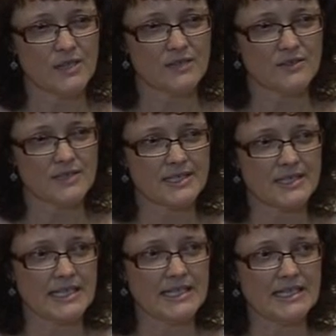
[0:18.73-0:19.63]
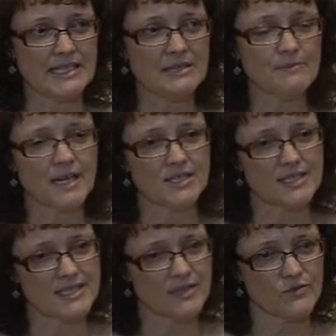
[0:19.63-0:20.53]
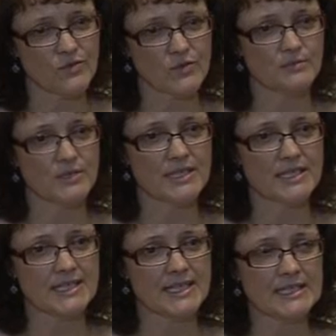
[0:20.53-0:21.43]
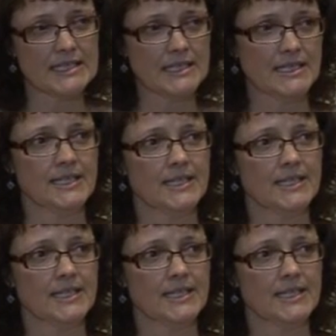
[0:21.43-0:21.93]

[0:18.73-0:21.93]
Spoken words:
whether it's an inpatient setting or a community setting.